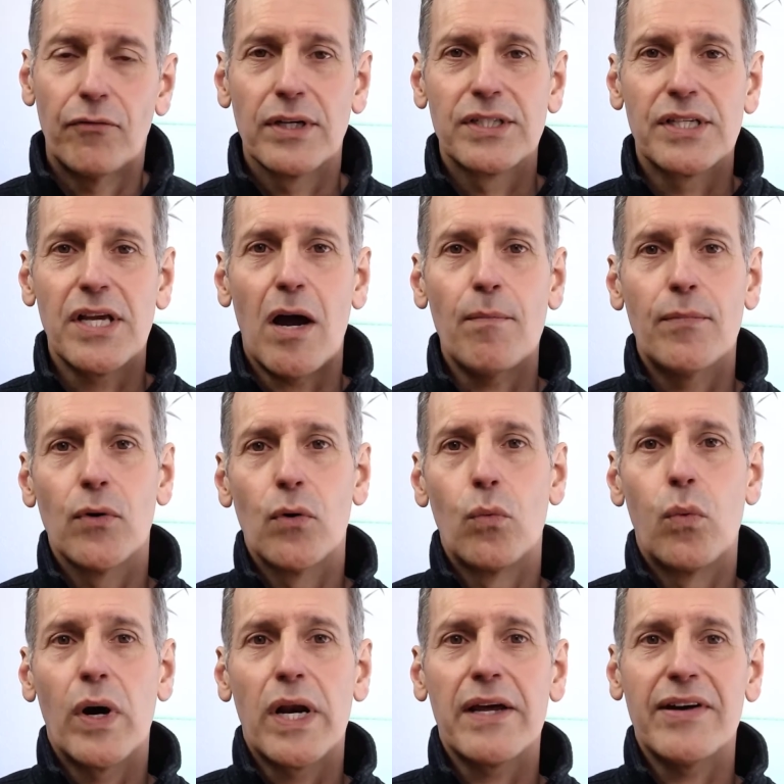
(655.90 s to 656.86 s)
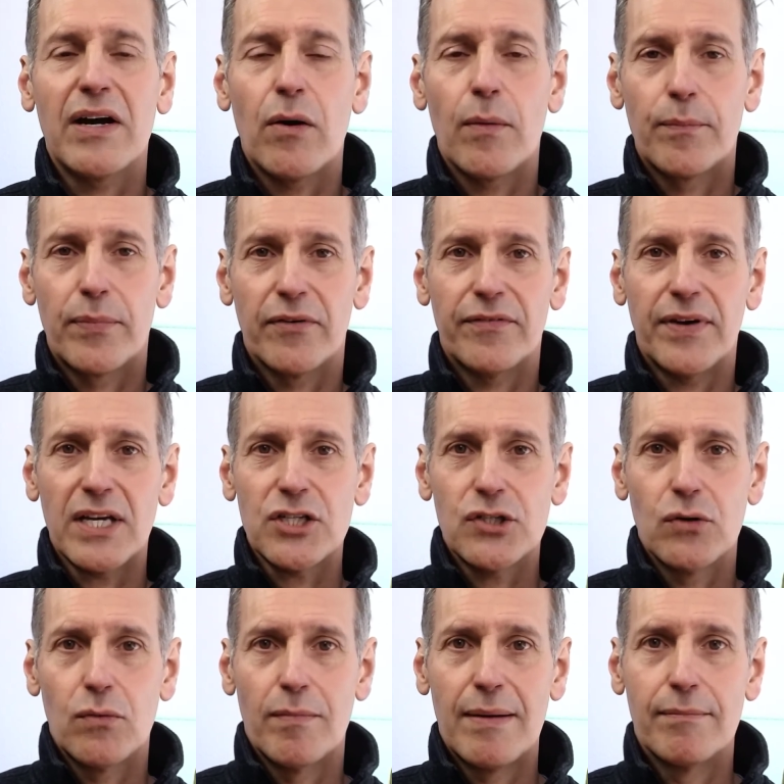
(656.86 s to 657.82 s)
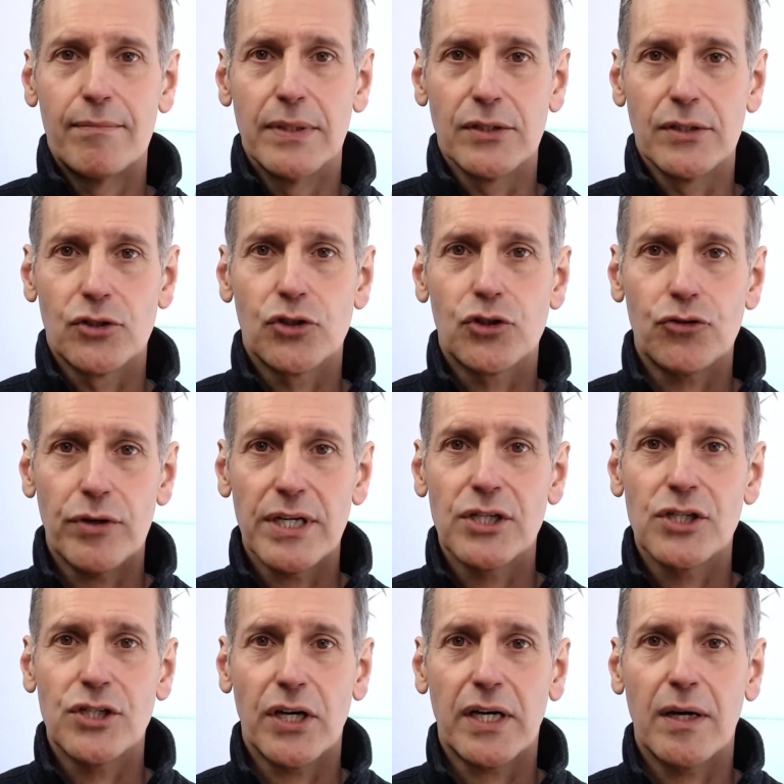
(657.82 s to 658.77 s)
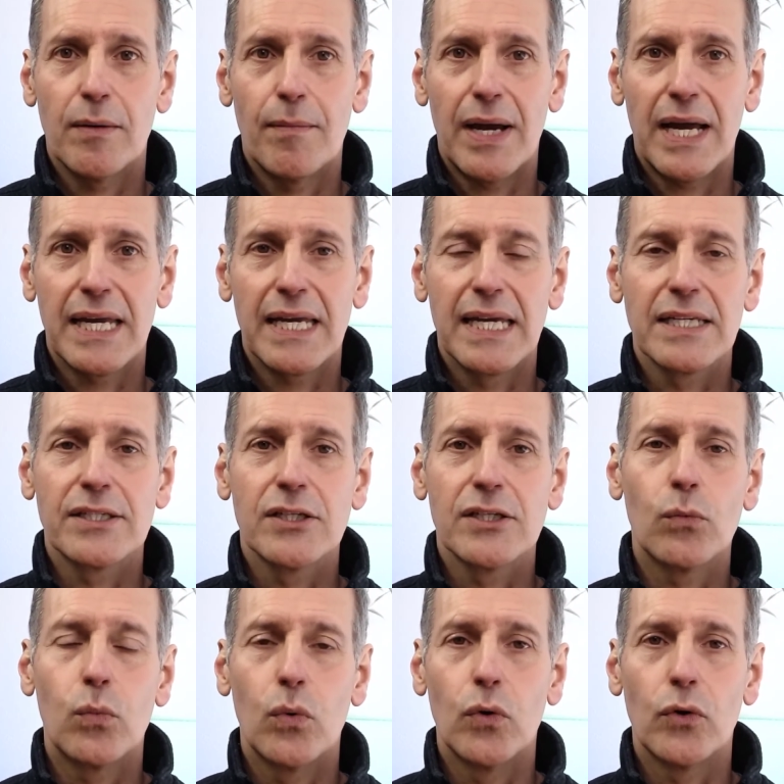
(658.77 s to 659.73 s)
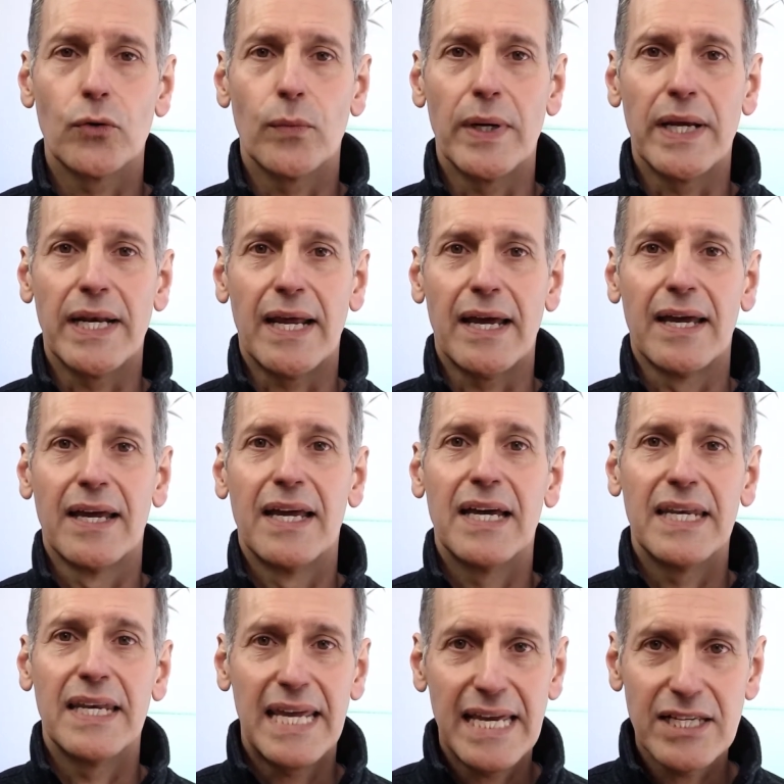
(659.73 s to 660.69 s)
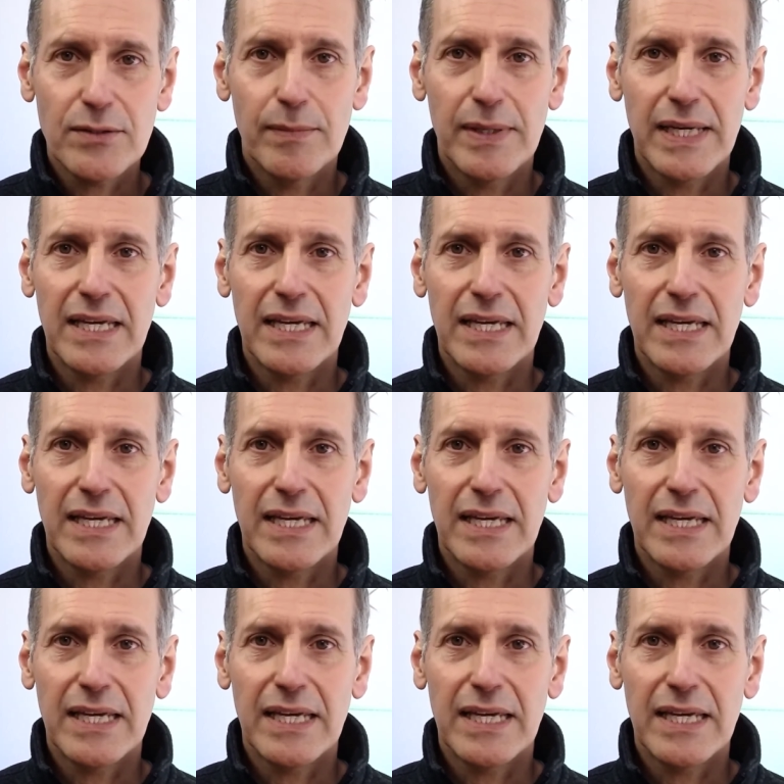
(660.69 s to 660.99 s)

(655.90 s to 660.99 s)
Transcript: example, one of our professional members, Trish Tucker-May, is an award winner, and here's me